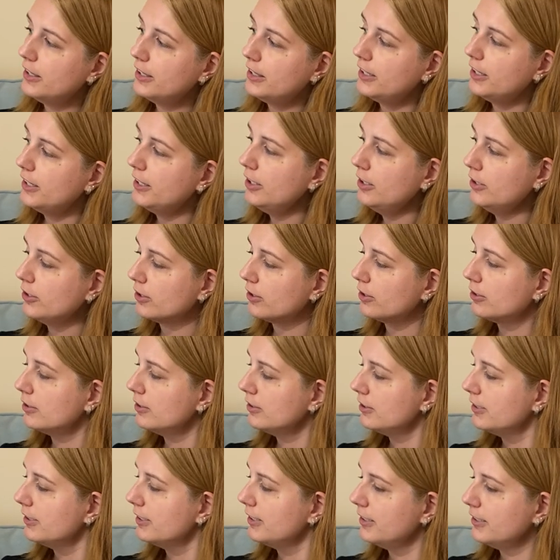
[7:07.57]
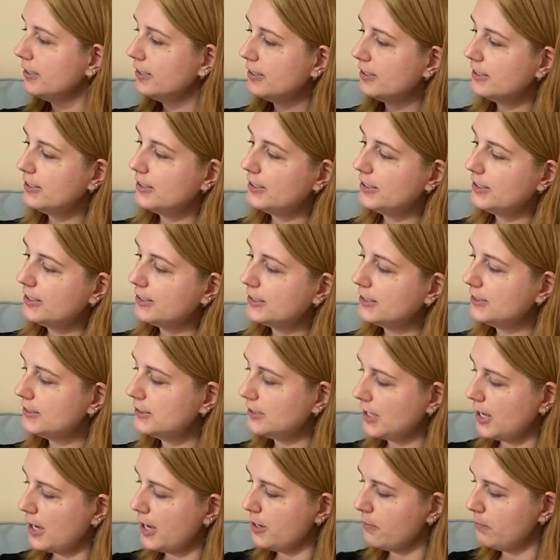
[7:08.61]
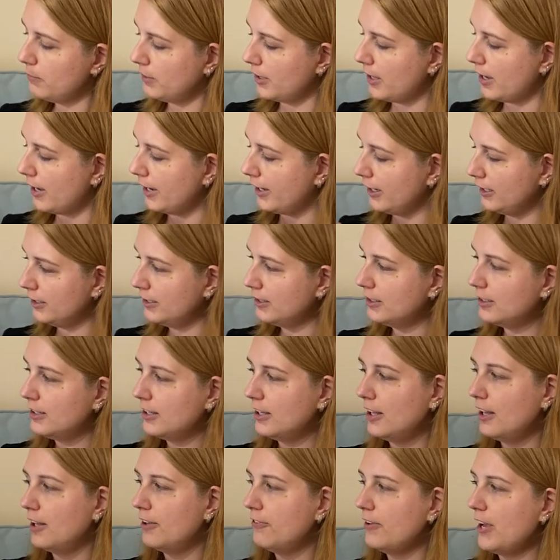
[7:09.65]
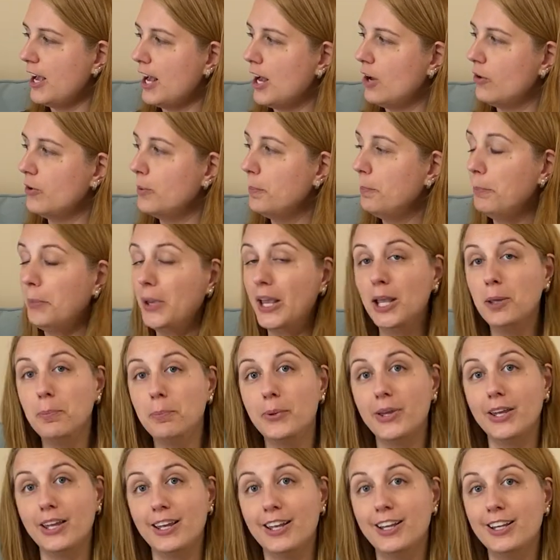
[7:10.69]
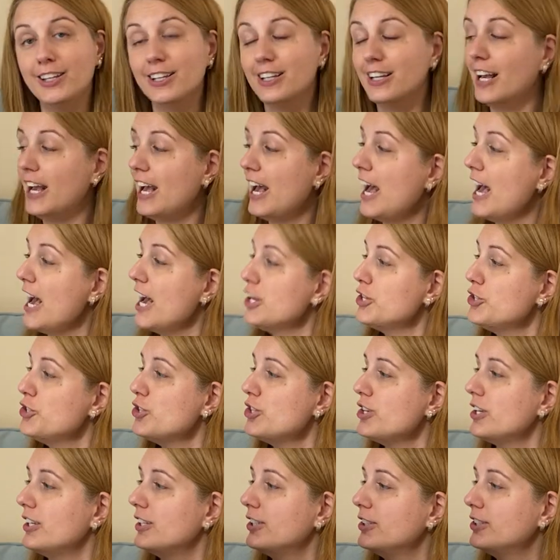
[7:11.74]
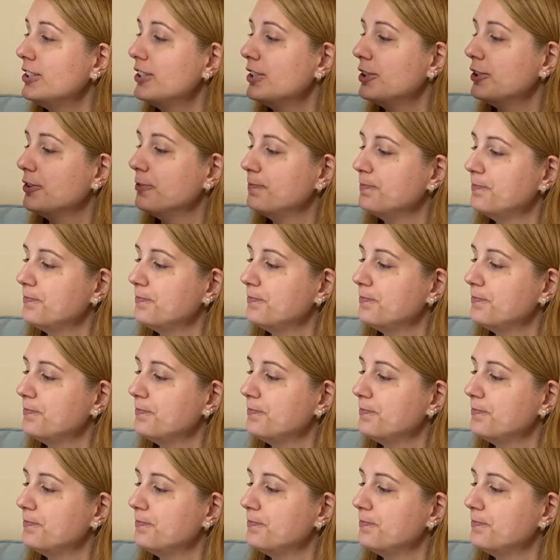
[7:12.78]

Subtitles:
Here is a timeline of how a baby hatches.